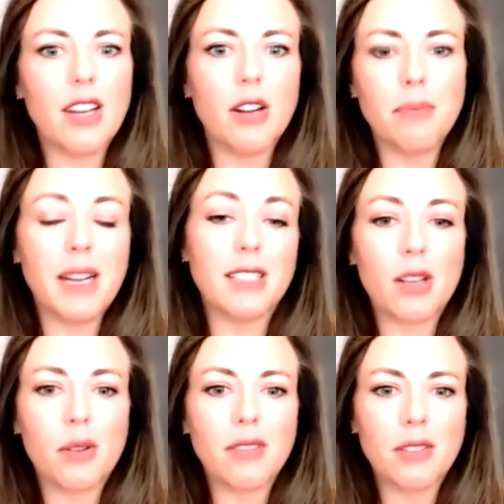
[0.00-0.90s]
your
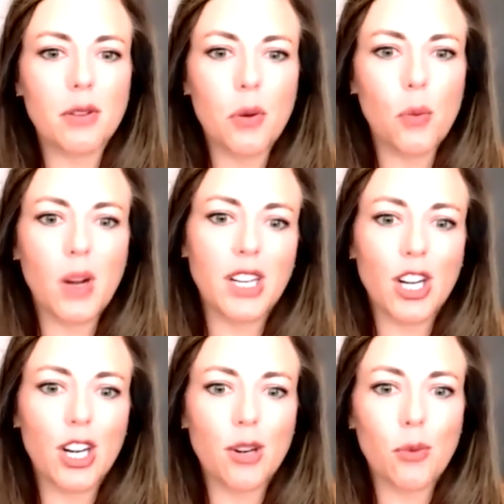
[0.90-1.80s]
basic
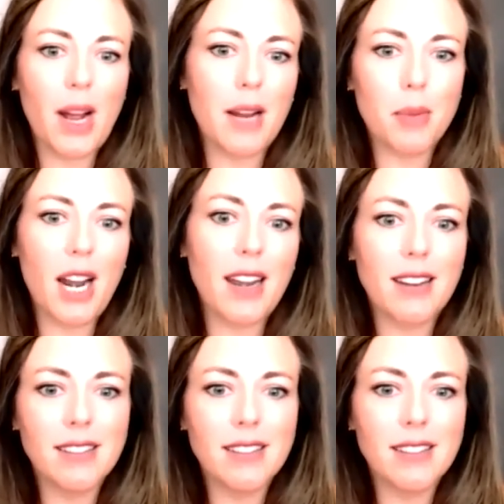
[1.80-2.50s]
Wonder white bread?